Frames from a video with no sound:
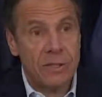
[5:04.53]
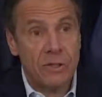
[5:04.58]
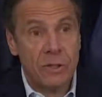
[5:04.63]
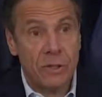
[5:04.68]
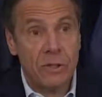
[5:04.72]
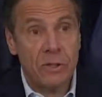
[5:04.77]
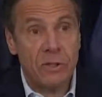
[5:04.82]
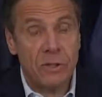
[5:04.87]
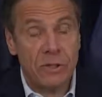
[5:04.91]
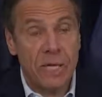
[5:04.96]
it
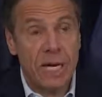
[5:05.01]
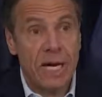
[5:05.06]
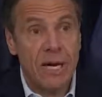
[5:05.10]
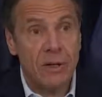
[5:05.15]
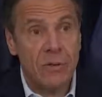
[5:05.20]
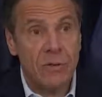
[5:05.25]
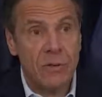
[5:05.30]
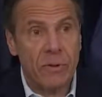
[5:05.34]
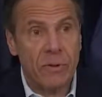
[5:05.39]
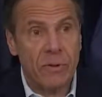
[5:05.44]
turns
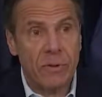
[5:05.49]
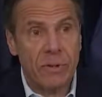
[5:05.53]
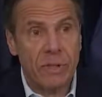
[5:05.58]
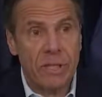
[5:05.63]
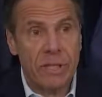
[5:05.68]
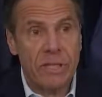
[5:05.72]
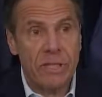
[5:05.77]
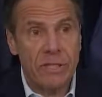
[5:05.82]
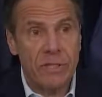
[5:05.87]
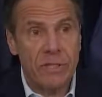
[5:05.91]
out,
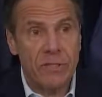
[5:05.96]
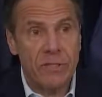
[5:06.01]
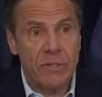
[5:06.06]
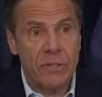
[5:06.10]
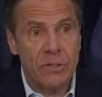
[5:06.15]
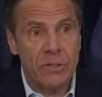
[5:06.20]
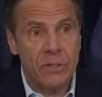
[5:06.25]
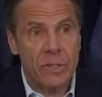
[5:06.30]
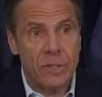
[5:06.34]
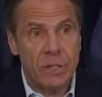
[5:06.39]

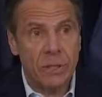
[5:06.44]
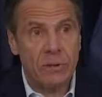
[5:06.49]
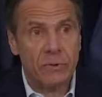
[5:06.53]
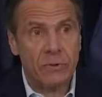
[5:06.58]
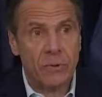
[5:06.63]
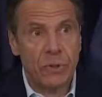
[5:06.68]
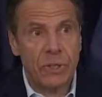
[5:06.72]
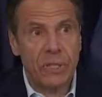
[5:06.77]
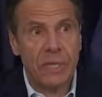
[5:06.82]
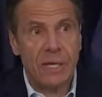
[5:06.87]
these
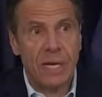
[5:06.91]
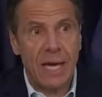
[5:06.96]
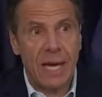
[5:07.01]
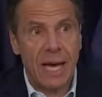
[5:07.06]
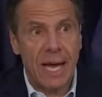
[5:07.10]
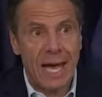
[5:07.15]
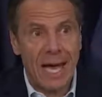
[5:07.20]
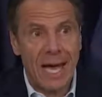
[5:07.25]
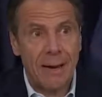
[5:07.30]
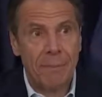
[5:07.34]
children
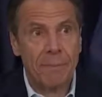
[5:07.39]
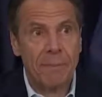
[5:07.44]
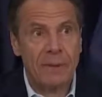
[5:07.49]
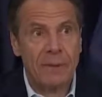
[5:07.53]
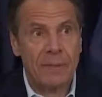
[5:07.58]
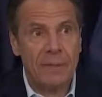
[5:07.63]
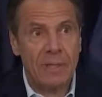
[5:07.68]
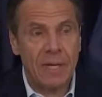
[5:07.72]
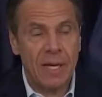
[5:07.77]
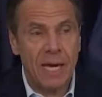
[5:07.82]

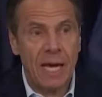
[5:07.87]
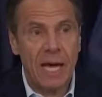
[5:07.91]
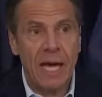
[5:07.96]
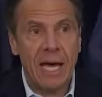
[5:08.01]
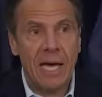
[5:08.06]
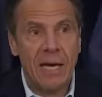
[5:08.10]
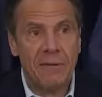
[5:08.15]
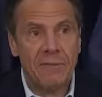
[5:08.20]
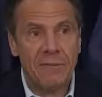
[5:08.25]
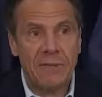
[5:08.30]
happen to
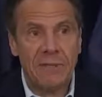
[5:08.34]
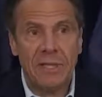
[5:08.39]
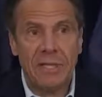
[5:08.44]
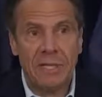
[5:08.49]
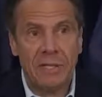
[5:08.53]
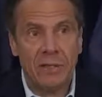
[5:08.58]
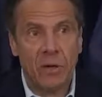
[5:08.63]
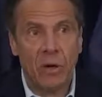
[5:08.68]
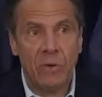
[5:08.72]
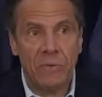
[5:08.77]
have the
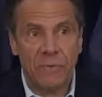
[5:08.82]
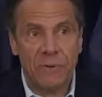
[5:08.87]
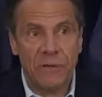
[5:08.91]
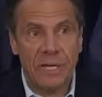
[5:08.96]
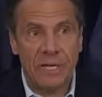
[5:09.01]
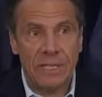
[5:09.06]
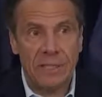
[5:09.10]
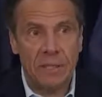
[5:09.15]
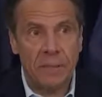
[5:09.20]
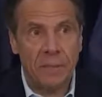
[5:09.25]

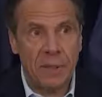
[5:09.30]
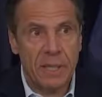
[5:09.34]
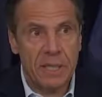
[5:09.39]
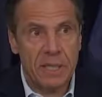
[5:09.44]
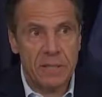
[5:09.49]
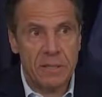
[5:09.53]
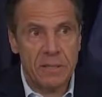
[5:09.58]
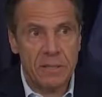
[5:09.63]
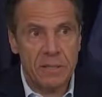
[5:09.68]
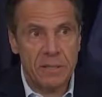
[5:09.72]
COVID
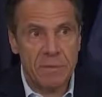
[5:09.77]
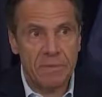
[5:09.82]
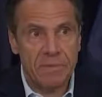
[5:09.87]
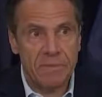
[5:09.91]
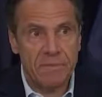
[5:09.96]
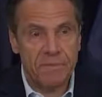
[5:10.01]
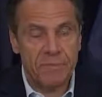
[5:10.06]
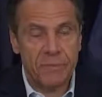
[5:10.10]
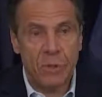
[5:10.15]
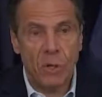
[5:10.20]
antibodies
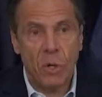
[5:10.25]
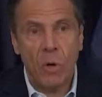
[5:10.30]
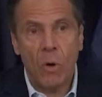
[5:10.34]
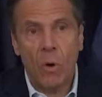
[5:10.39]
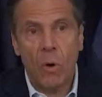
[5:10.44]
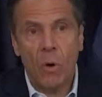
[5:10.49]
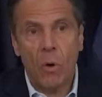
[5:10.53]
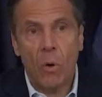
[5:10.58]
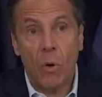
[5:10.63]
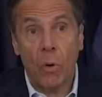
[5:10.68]

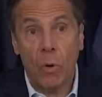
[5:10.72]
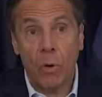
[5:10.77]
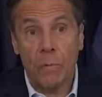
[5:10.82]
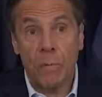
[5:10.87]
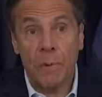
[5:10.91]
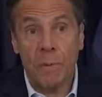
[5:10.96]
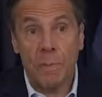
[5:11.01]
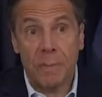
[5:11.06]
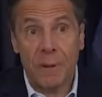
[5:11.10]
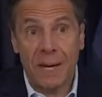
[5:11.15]
or
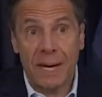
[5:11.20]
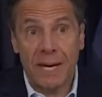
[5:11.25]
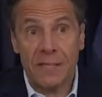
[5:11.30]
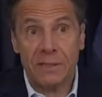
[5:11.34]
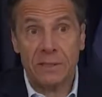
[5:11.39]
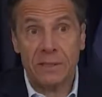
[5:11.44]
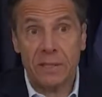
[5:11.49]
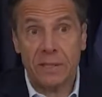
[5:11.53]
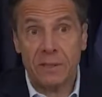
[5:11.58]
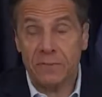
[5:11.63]
be
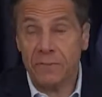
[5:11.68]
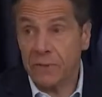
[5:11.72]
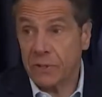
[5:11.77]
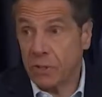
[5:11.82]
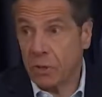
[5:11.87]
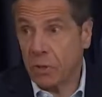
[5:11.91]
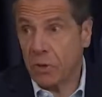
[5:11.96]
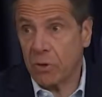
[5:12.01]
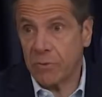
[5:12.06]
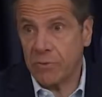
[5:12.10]
positive for
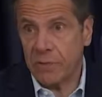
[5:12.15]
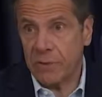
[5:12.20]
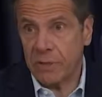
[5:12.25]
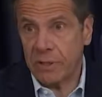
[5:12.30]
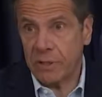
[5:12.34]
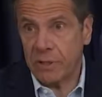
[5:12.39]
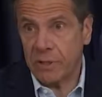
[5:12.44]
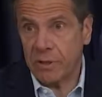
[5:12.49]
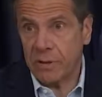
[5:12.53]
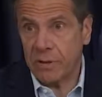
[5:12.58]

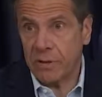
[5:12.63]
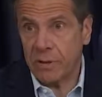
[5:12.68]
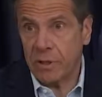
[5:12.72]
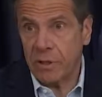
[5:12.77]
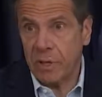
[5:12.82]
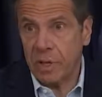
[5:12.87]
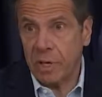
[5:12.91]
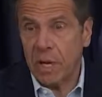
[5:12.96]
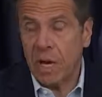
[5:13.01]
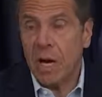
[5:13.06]
COVID,
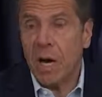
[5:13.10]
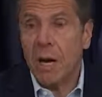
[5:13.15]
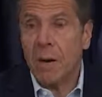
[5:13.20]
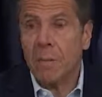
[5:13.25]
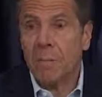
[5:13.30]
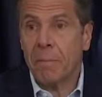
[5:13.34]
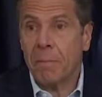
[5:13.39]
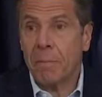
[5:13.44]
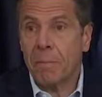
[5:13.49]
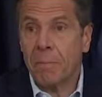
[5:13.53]

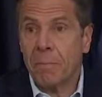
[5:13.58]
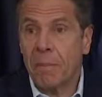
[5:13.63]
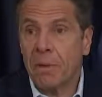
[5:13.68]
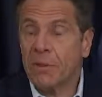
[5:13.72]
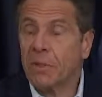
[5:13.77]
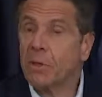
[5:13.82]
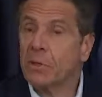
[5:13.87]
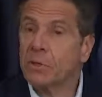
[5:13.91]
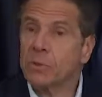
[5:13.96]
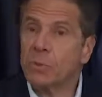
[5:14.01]

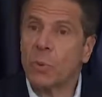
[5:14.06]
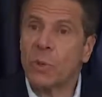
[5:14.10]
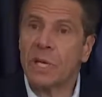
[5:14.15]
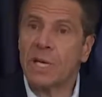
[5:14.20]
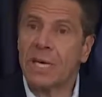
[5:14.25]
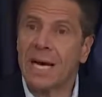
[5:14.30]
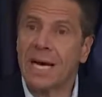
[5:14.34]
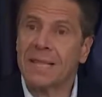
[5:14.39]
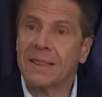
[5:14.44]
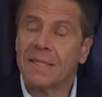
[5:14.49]
but those were
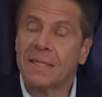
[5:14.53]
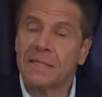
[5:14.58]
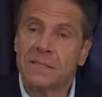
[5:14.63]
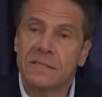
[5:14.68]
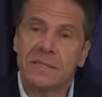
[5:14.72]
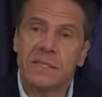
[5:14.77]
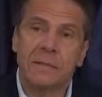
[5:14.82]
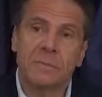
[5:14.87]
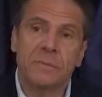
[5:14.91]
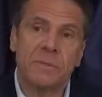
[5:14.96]
not the
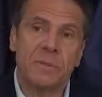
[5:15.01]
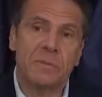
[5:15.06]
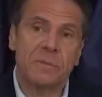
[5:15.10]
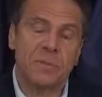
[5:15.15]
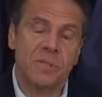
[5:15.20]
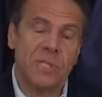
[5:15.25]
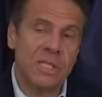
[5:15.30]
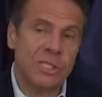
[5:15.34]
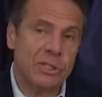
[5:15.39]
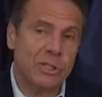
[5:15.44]

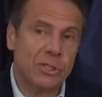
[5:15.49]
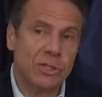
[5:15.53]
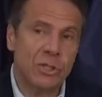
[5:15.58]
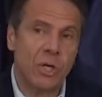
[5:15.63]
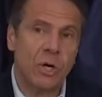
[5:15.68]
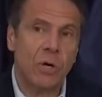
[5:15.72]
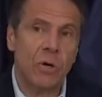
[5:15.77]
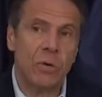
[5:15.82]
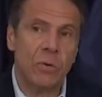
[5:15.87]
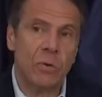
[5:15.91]
symptoms they
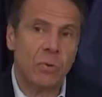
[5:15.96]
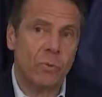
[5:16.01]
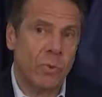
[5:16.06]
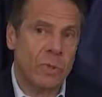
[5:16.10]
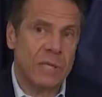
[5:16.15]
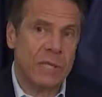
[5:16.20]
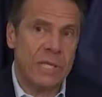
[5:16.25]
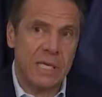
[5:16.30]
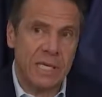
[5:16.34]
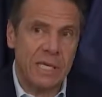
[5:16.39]
showed
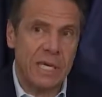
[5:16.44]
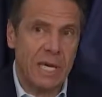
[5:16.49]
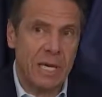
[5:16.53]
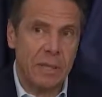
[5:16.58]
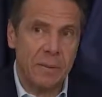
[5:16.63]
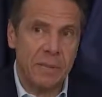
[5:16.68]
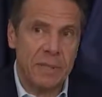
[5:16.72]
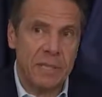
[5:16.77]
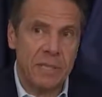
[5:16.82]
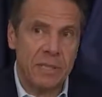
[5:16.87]
when they
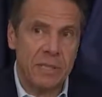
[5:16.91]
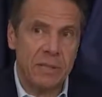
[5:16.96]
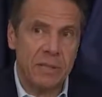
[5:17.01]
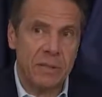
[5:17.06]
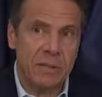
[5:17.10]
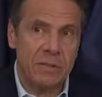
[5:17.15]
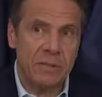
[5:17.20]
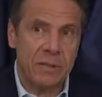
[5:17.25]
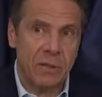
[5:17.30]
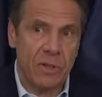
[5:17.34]
came in
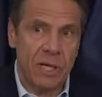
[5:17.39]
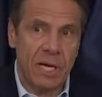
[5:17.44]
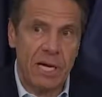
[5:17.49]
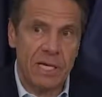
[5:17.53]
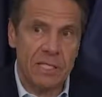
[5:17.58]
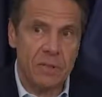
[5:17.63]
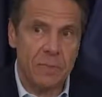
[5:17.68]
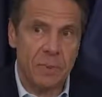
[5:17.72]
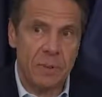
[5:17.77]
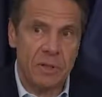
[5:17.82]
to the
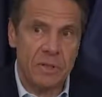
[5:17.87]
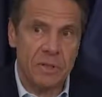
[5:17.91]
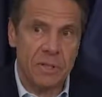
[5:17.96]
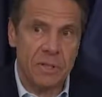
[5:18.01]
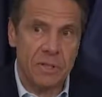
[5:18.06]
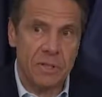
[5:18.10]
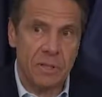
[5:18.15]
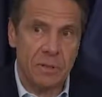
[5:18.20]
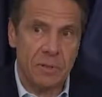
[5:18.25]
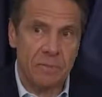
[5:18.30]
hospital
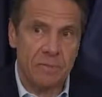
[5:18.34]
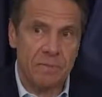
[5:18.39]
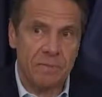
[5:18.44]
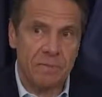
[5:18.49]
system.